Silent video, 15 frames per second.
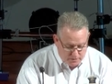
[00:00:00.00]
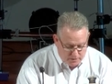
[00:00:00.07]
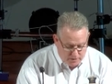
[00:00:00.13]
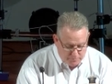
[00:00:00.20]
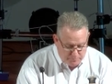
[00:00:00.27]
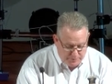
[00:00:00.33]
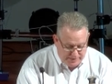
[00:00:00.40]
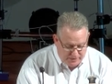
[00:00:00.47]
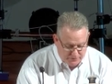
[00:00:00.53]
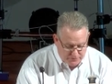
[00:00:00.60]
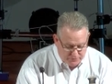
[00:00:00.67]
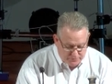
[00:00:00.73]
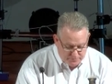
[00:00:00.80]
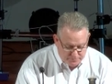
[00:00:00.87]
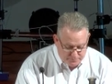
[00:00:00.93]
about
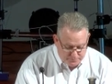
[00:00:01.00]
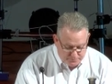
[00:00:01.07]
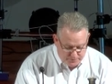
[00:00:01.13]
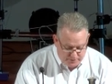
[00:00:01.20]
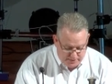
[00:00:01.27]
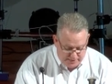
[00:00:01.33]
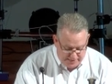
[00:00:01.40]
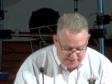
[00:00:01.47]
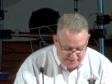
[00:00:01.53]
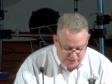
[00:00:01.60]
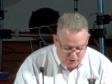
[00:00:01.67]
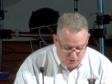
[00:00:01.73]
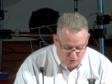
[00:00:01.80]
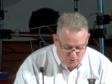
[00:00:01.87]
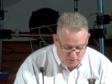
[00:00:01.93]

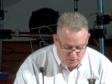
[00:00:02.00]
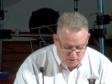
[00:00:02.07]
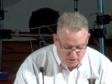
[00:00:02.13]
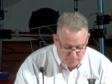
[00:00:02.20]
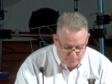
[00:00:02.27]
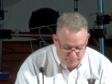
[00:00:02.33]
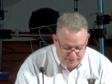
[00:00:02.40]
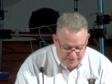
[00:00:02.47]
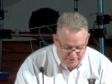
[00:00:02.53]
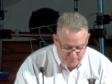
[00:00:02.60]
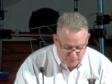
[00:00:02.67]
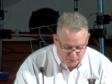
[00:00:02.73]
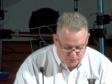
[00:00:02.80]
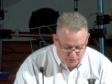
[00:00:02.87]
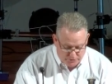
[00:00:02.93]
how our
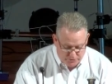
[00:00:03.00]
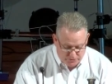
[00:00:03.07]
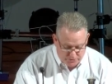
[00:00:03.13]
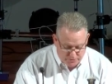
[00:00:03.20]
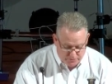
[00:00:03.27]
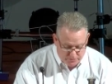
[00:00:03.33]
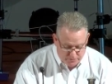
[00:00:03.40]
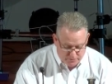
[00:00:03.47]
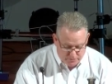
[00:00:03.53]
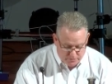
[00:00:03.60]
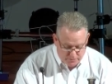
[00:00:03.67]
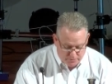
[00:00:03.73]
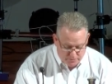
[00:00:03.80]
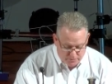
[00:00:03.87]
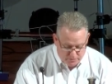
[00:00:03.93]
Bibles
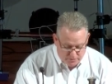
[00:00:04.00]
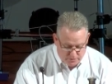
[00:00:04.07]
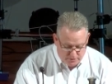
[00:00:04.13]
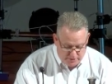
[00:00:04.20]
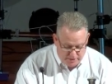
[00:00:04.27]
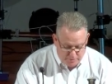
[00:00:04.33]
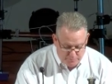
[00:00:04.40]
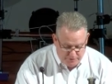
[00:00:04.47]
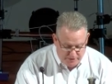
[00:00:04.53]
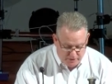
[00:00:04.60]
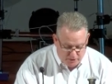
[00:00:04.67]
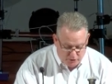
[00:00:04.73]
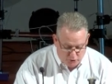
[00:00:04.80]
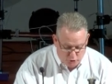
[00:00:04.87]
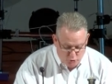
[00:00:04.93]
can be
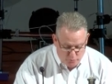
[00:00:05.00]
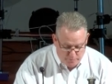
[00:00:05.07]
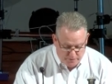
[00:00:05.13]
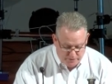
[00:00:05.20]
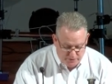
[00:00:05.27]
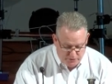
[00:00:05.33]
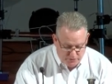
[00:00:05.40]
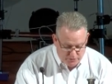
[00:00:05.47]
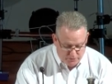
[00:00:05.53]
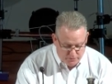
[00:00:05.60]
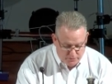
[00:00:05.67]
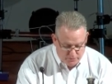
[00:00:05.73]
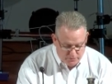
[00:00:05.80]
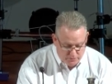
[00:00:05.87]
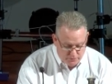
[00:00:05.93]
illumined
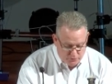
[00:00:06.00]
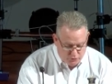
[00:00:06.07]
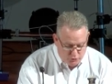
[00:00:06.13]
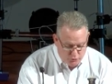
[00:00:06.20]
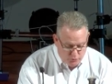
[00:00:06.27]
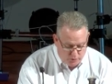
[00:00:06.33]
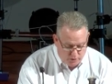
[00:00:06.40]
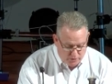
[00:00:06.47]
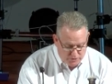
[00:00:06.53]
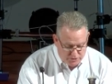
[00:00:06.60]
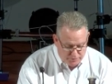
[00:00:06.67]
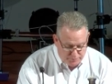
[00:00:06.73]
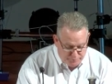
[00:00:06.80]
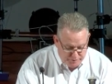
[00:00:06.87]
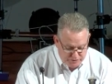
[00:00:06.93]
to our
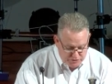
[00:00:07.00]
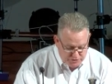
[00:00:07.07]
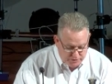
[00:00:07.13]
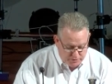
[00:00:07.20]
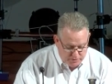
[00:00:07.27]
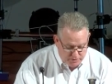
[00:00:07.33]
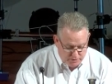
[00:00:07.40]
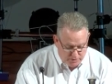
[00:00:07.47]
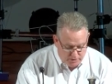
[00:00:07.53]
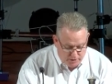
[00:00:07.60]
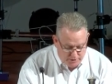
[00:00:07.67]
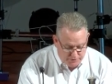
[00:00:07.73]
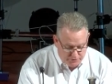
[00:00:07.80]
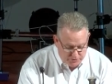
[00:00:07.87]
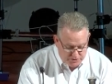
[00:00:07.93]
sufficient
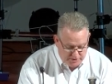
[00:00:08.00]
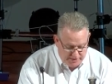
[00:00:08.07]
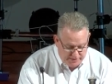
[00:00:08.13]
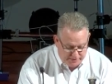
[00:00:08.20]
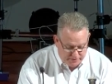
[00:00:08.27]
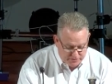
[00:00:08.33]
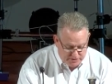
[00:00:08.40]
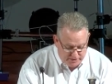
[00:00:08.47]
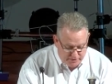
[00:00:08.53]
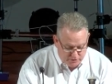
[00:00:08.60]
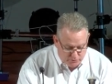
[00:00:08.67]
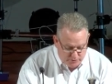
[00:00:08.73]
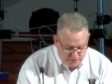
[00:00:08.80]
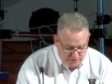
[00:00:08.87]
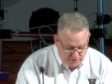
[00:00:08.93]
understanding. Second
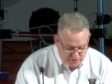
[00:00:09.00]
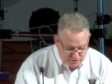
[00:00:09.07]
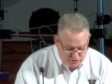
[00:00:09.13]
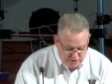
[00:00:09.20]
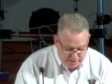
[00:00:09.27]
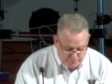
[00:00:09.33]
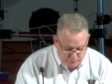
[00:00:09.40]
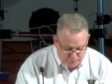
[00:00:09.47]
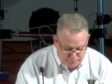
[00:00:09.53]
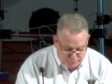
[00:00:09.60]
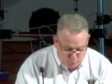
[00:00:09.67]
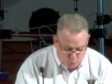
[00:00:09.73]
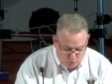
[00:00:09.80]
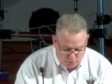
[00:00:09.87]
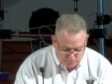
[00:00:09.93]
Corinthians chapter
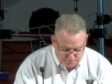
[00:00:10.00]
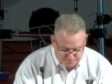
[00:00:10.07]
4.